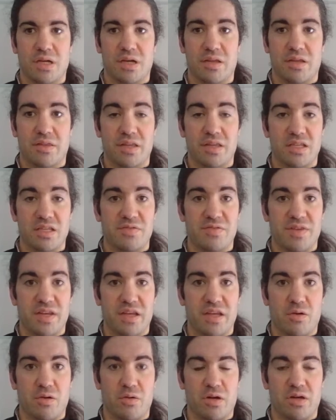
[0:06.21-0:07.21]
In this
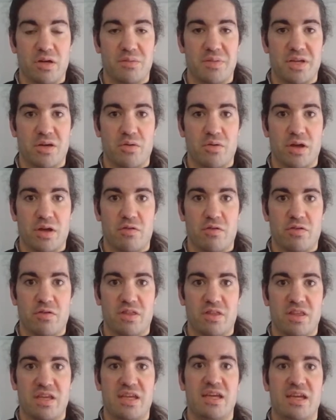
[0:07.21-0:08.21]
video, we're going to be going over
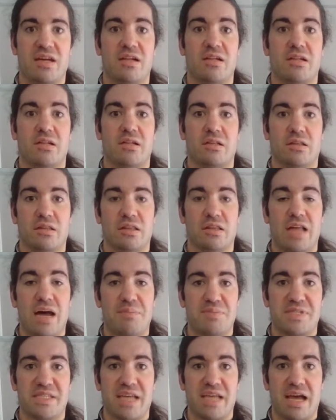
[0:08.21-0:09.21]
the Lop
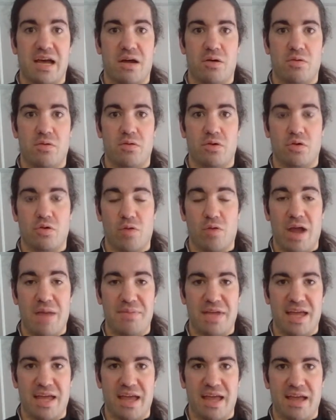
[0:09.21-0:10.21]
Sao grabbing
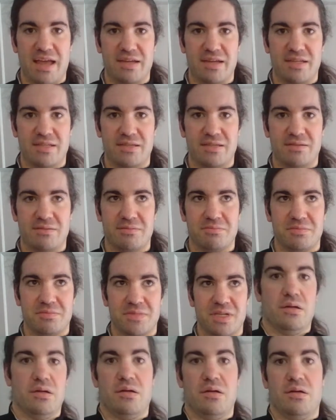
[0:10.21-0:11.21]
hand.
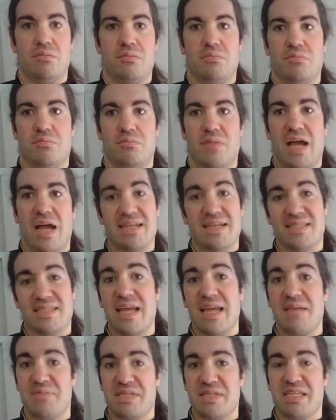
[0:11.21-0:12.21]
As the
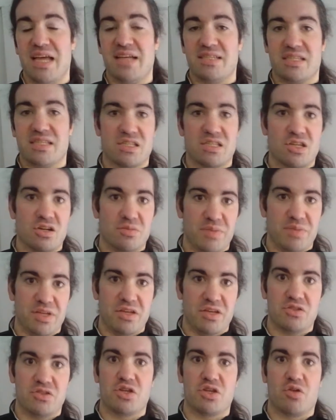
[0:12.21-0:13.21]
name states, this is going to be
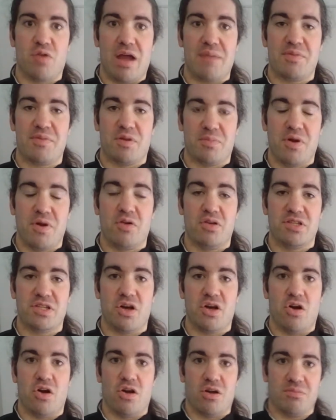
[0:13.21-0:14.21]
used to grab your opponent's
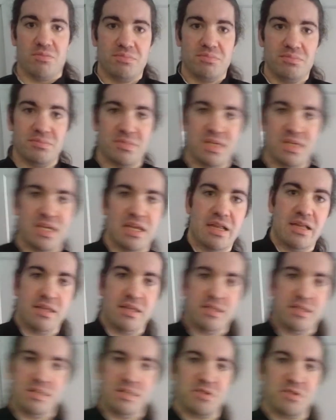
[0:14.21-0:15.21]
arm.
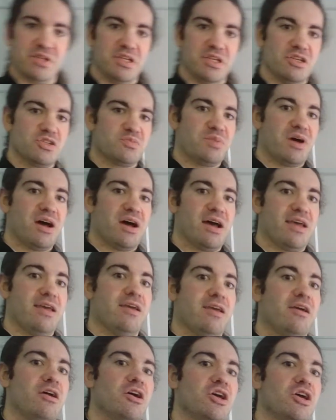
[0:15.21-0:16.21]
Typically used by
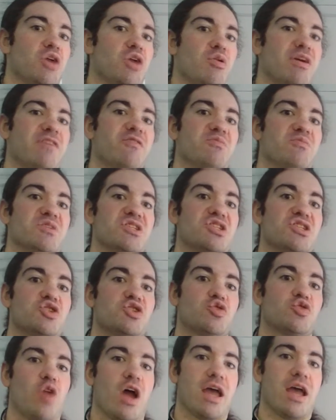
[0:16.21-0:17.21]
going from a
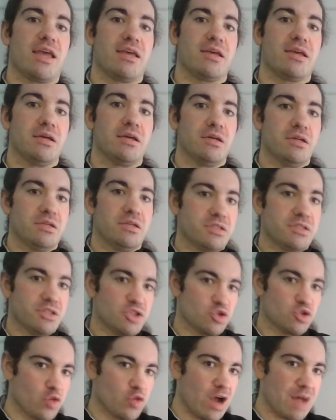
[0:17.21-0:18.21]
strike to
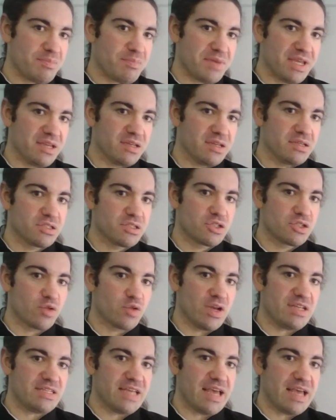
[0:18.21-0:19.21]
dropping
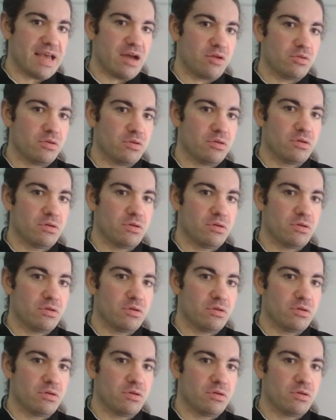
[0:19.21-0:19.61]
straight down,